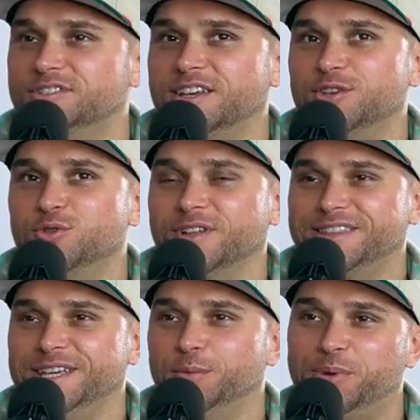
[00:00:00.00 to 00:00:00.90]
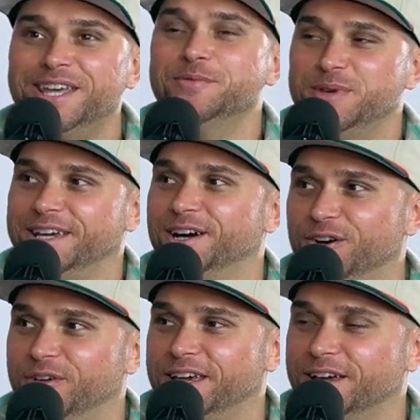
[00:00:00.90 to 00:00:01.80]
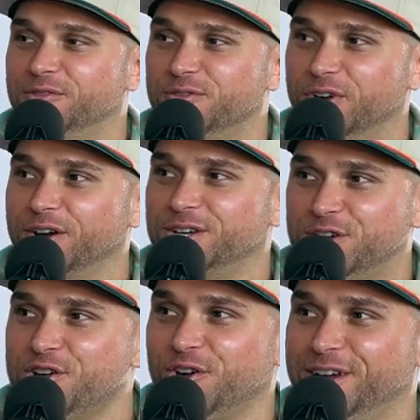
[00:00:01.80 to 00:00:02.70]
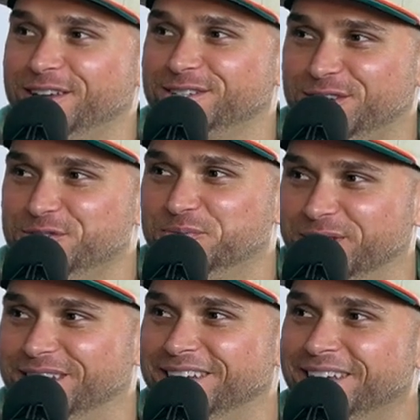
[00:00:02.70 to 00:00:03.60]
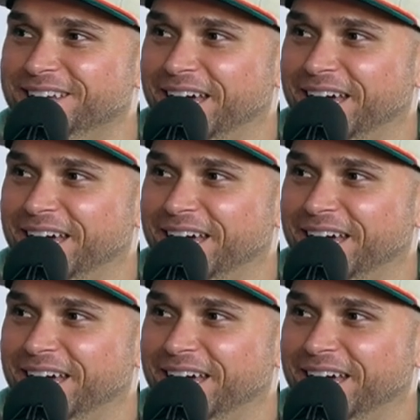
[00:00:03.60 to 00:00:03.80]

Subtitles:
say you were like the epitome of a very curious human,